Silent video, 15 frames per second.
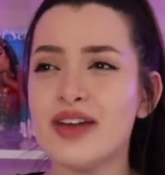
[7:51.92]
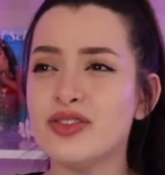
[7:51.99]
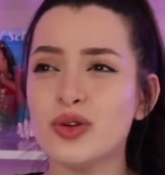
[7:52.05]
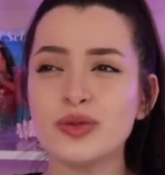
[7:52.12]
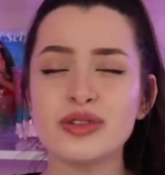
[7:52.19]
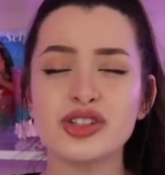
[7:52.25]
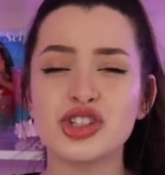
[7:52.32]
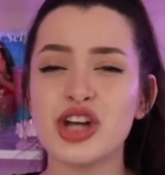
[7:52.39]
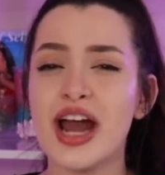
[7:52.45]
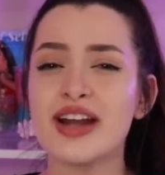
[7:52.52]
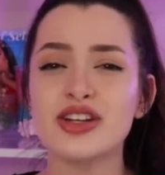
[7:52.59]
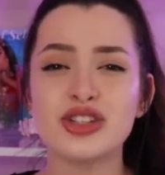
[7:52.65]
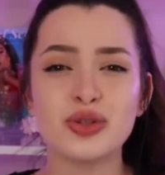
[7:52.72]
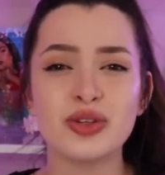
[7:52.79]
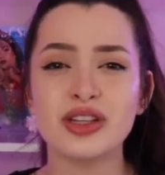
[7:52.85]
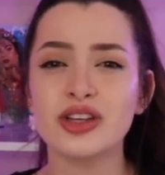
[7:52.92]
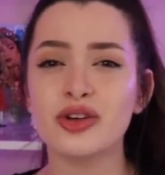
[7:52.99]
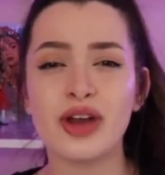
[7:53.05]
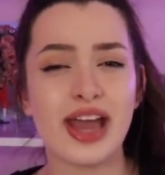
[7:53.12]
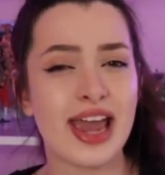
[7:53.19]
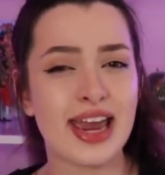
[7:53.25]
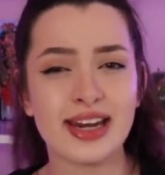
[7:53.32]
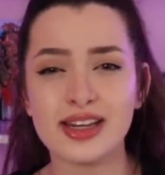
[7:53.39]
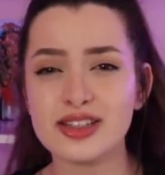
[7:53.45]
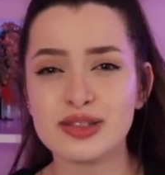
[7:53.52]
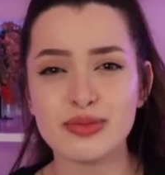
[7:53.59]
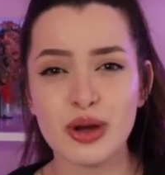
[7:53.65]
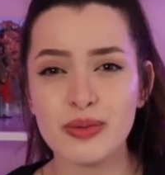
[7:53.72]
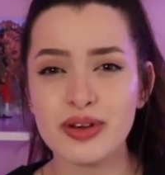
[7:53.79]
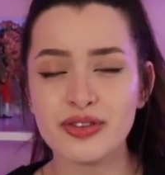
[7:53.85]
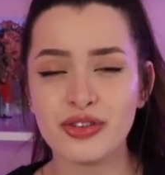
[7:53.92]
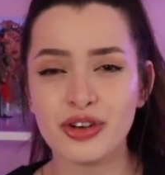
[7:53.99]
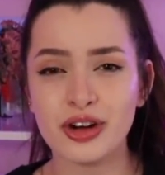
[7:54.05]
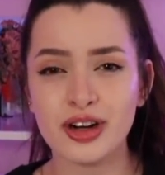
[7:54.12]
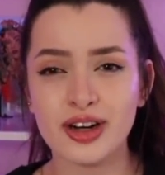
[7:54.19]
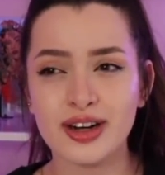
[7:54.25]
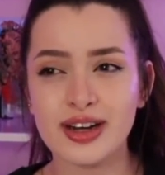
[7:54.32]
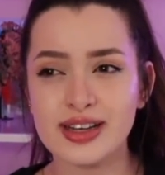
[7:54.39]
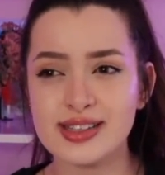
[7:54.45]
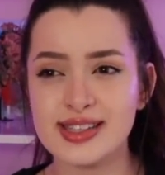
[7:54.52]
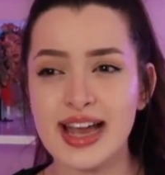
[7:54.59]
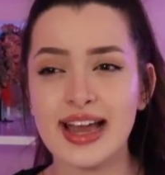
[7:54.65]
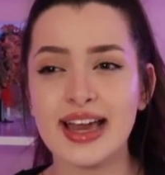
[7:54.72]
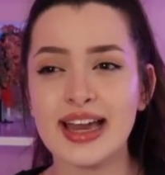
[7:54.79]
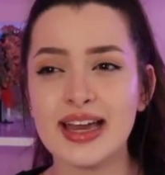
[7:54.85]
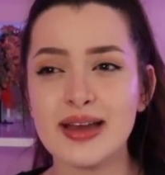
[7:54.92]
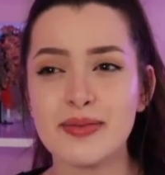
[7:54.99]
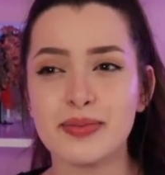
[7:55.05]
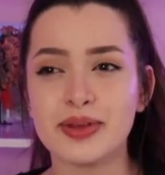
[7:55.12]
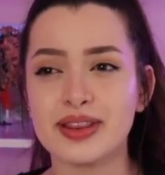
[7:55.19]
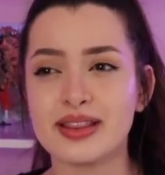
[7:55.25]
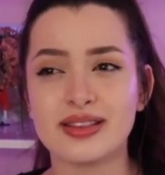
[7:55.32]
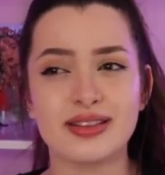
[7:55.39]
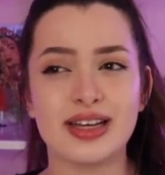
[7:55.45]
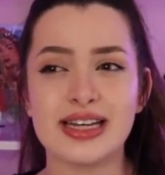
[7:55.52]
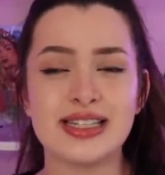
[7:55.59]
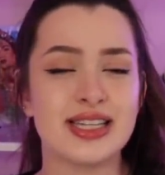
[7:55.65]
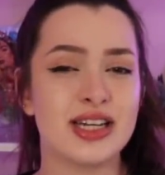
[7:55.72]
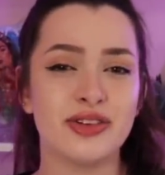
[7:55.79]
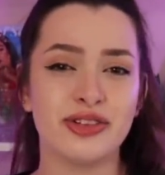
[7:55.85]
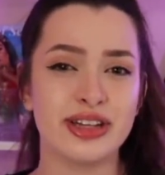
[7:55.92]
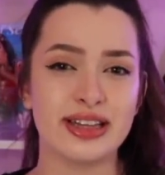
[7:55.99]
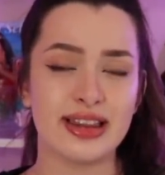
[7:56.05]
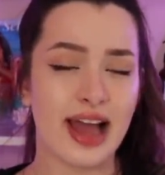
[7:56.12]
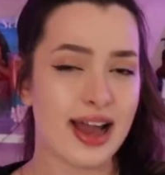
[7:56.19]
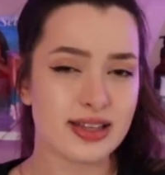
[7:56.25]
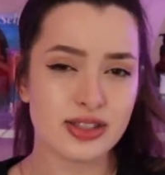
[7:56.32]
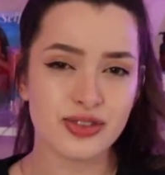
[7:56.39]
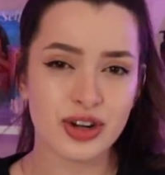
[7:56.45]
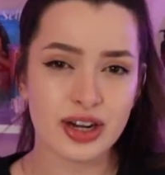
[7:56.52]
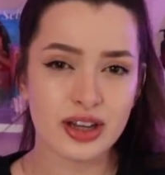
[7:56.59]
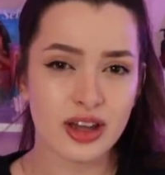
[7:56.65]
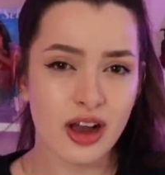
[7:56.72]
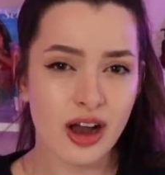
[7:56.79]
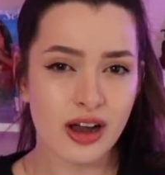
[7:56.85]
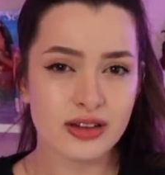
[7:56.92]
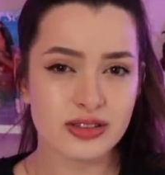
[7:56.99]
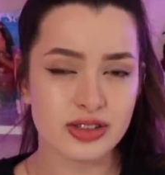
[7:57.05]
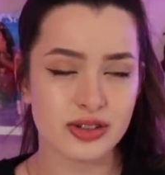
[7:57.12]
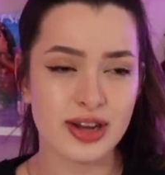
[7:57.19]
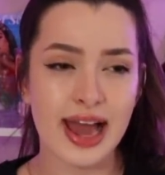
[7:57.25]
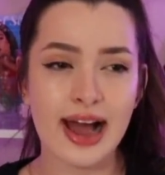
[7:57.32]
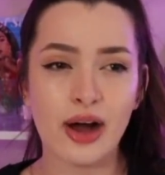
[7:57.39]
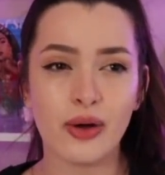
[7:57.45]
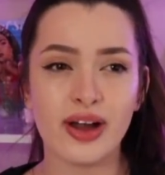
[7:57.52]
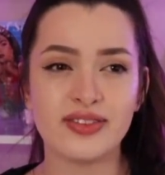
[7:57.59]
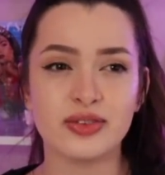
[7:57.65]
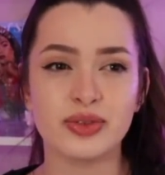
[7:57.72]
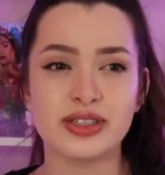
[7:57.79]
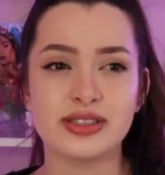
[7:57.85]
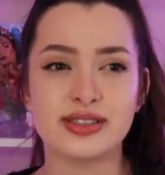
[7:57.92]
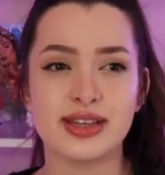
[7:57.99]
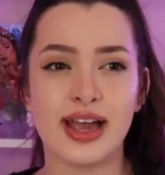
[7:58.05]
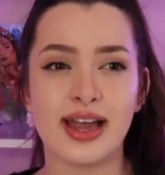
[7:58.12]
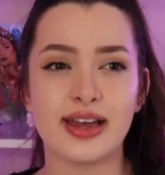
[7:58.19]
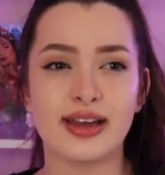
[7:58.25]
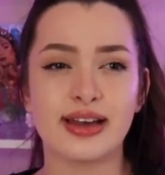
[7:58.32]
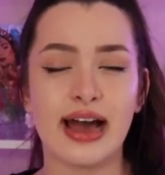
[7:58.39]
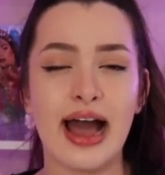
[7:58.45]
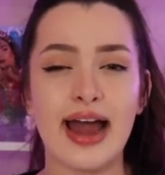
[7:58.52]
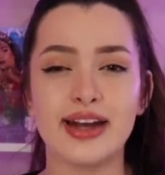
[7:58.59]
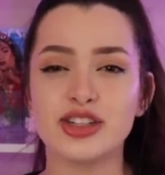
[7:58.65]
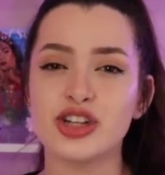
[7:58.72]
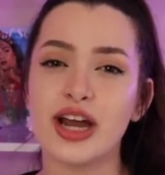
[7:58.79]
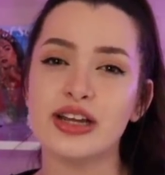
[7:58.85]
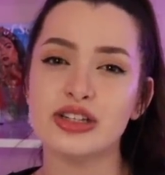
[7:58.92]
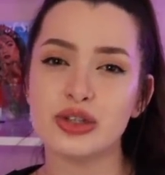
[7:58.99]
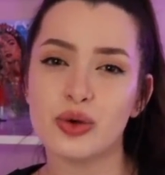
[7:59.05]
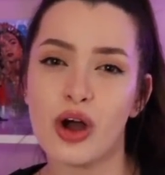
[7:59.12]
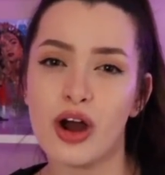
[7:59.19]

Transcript: everyone was trying to do a little 80s moment for a second, but it didn't really last very long. So now everyone's like kind of trying to do